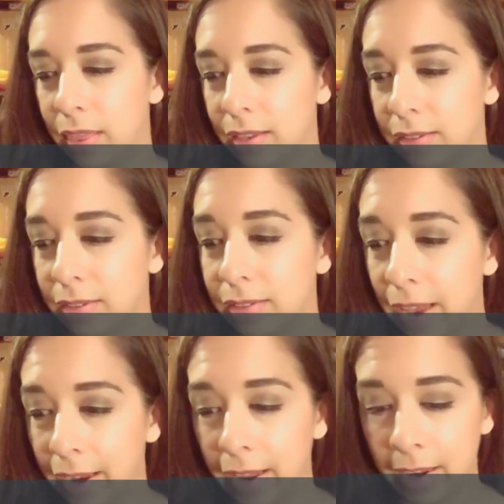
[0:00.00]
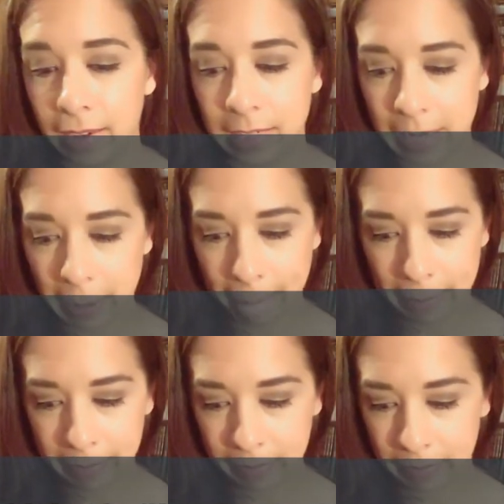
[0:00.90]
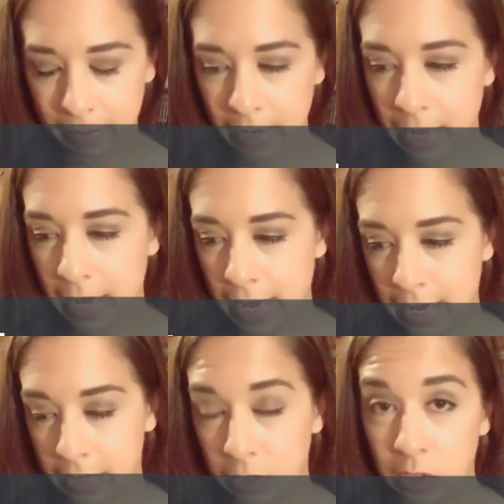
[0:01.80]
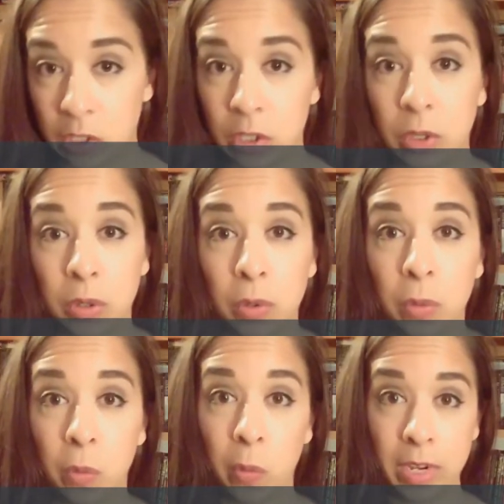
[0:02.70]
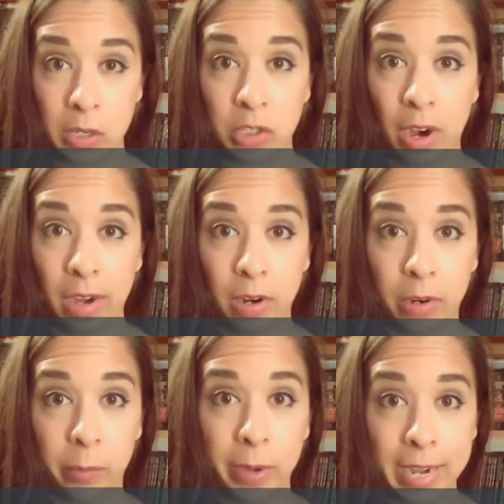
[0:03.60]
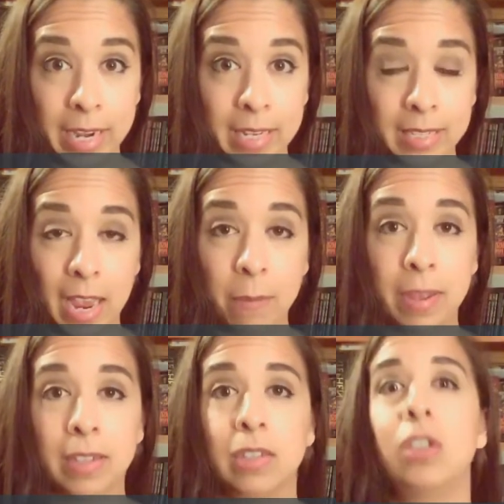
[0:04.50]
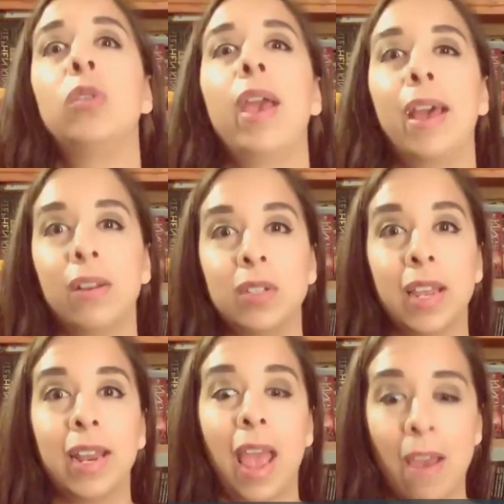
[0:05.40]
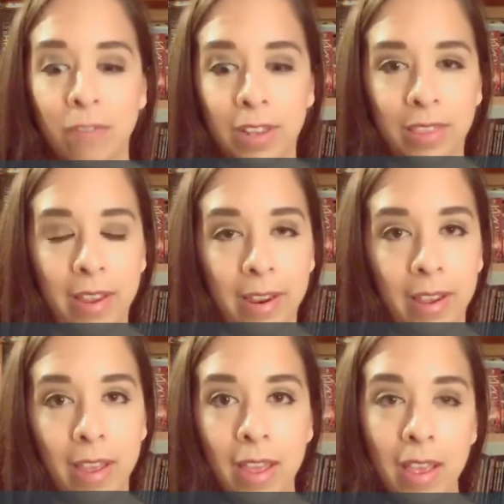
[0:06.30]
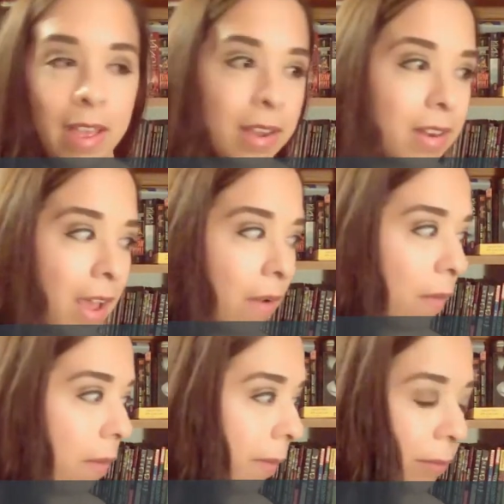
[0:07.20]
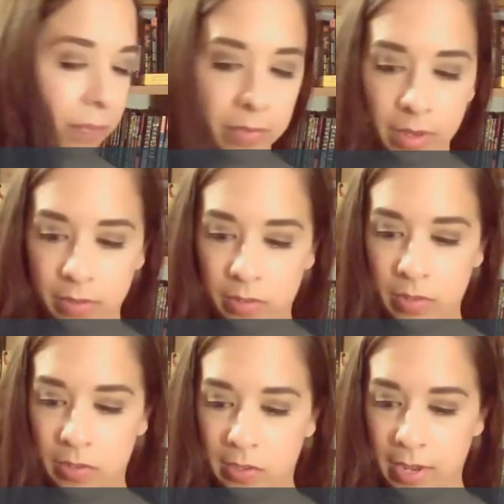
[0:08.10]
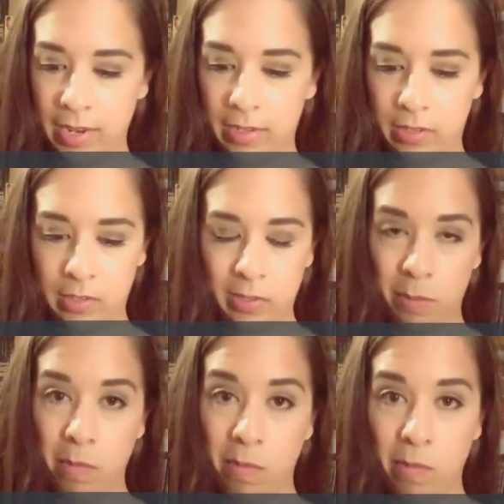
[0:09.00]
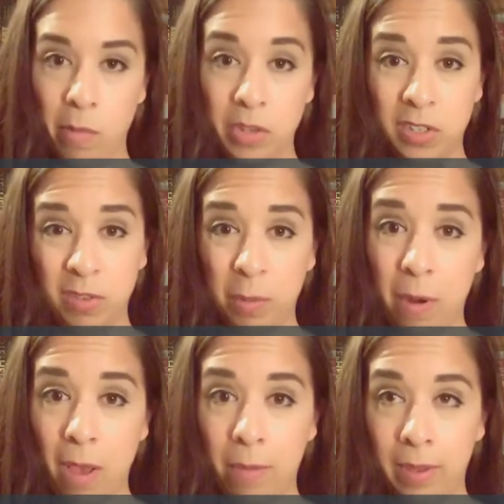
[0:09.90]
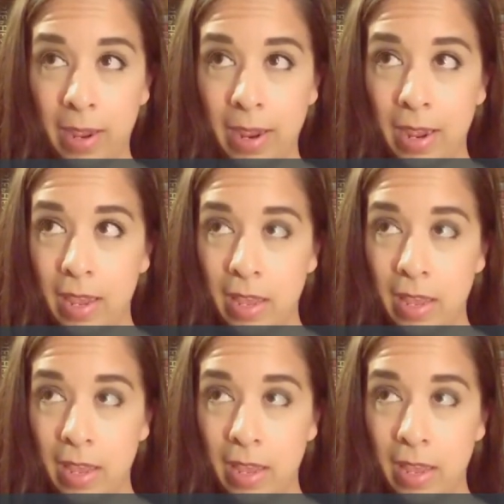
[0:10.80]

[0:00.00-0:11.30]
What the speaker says: the second tip is to, when you start your reading assignments, to annotate everything. Now, since most of you are probably